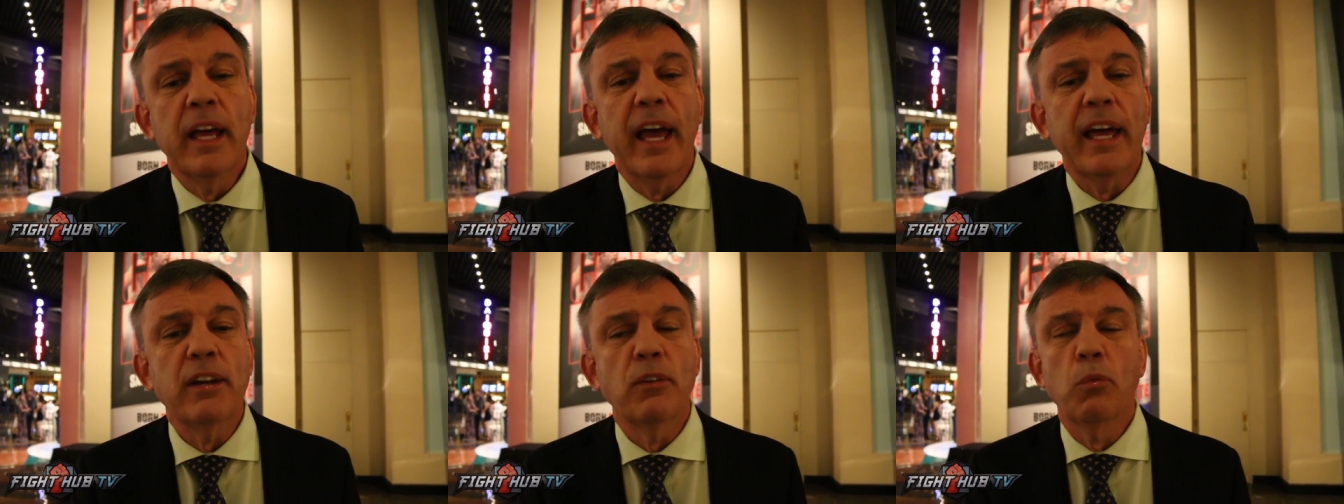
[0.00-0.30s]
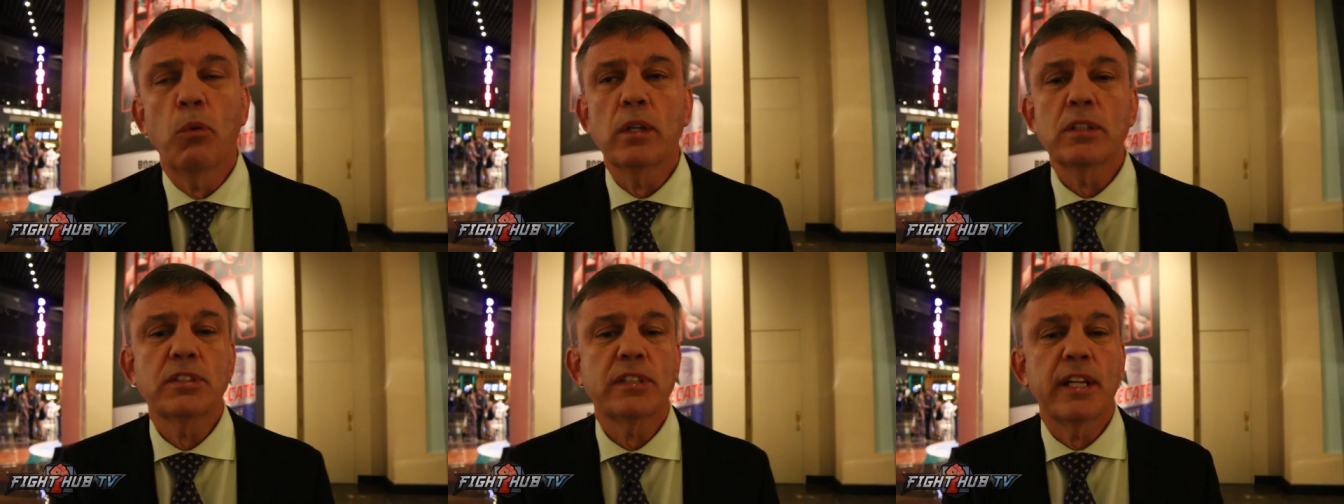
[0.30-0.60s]
And the
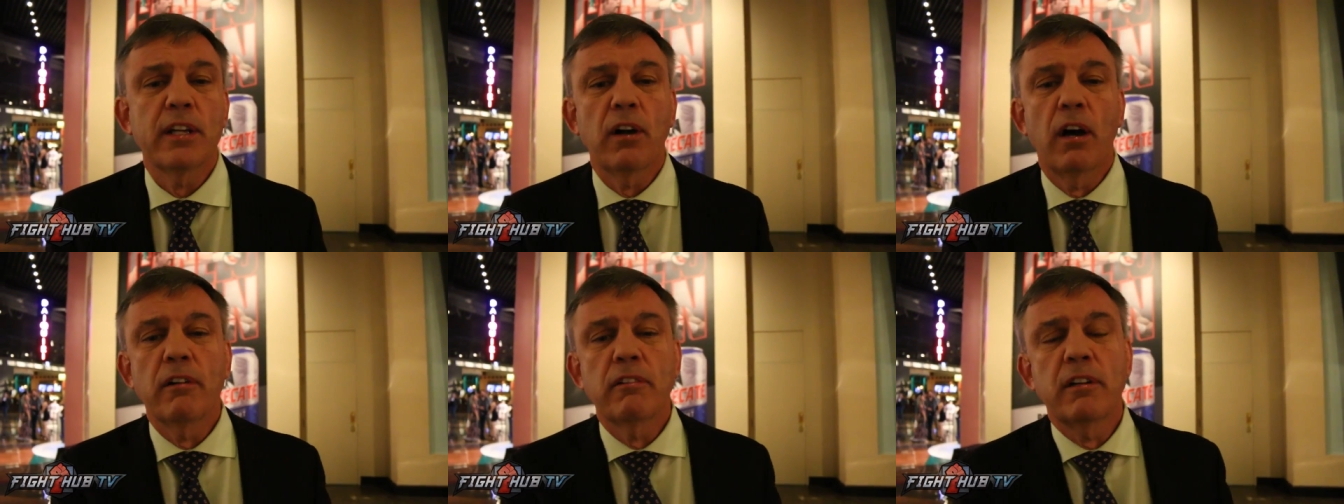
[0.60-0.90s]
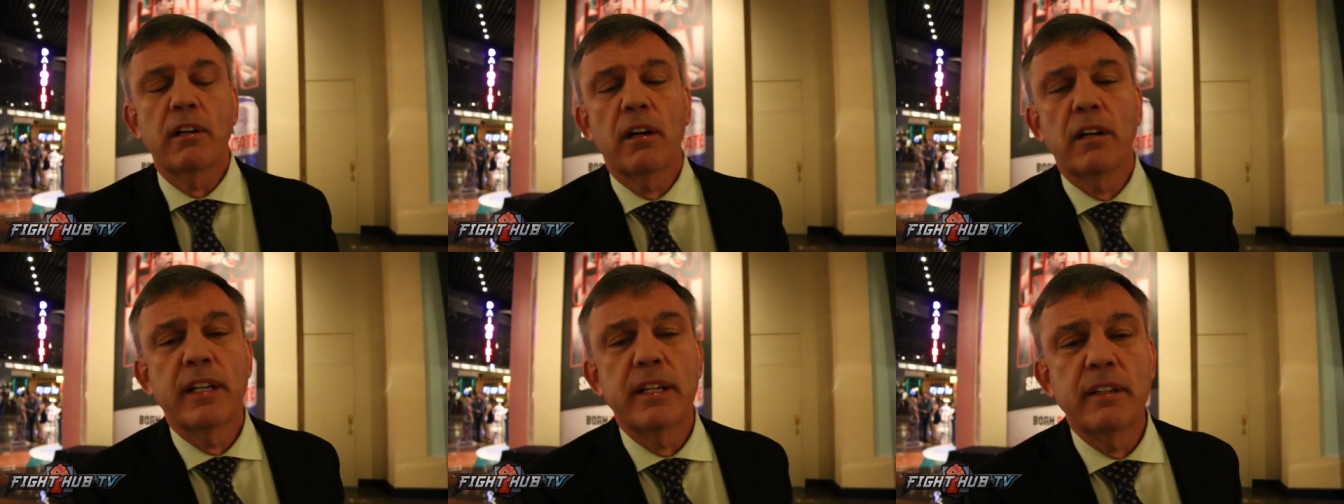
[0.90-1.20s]
ones that
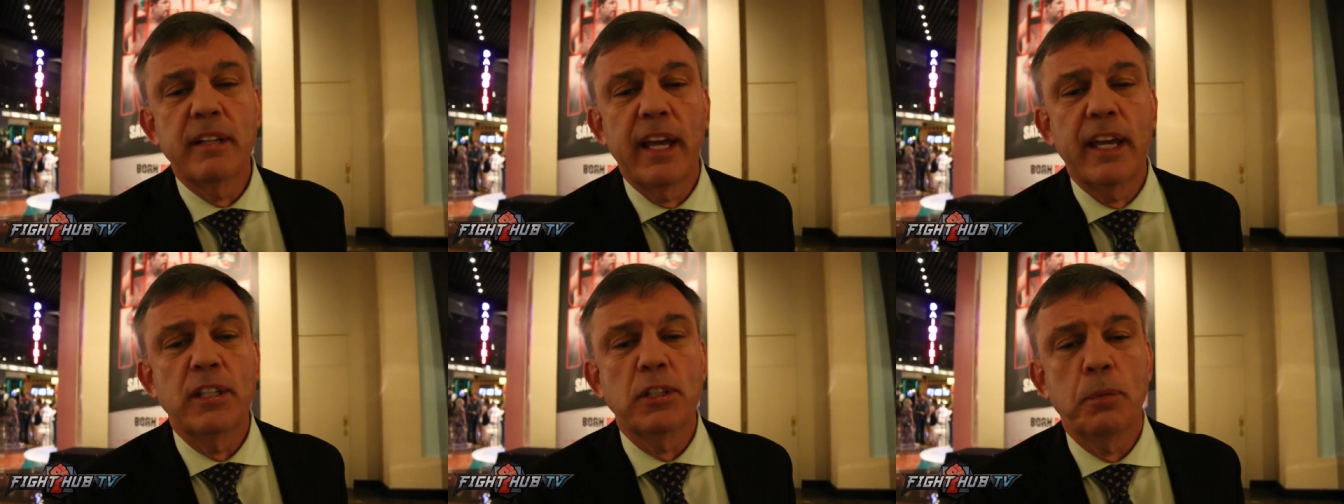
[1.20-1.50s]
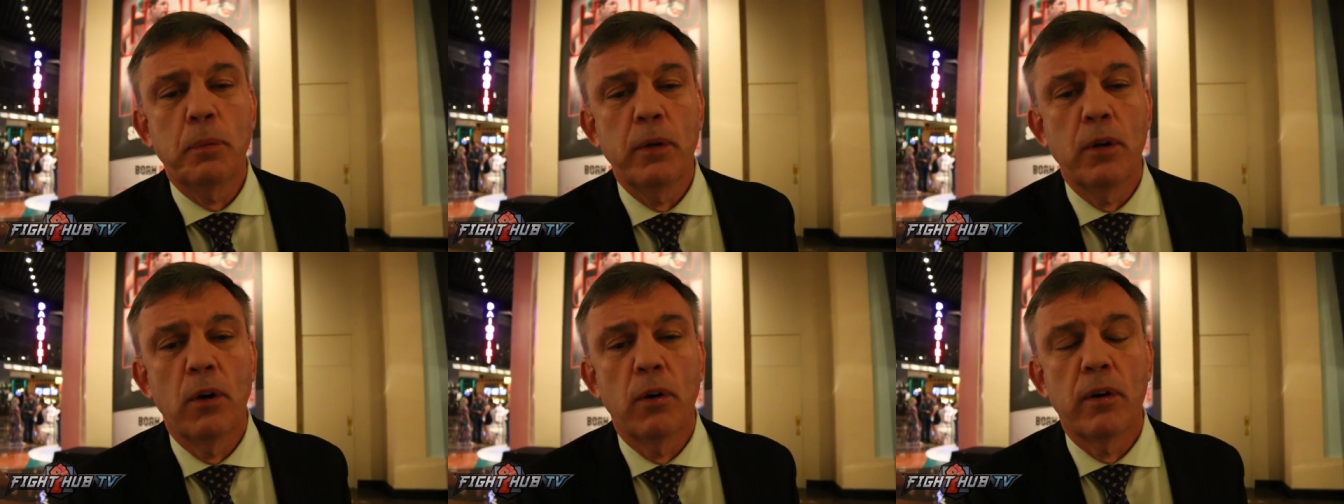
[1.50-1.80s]
aren't on
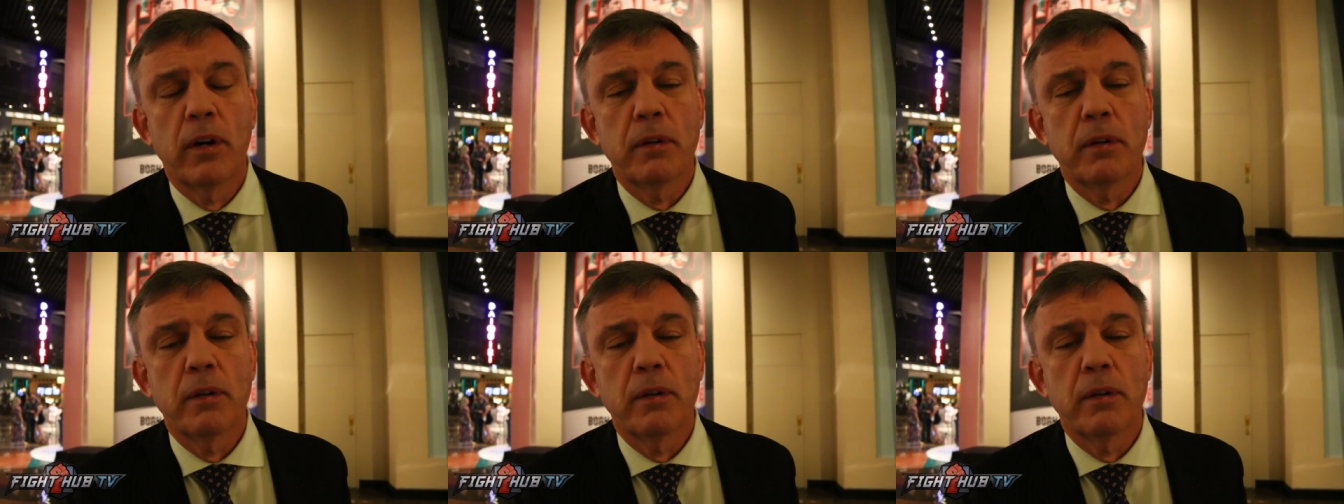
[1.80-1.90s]
HBO,